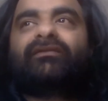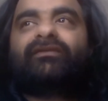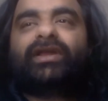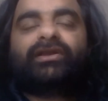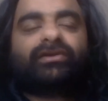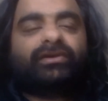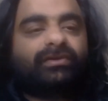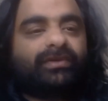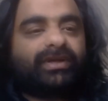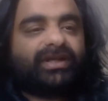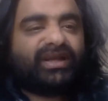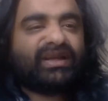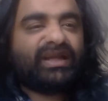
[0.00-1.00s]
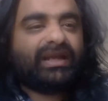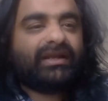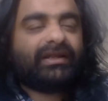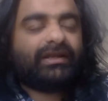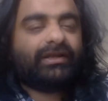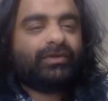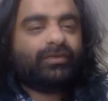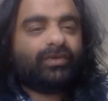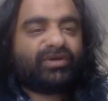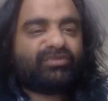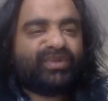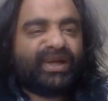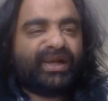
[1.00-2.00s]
way to do it, and I'll tell you what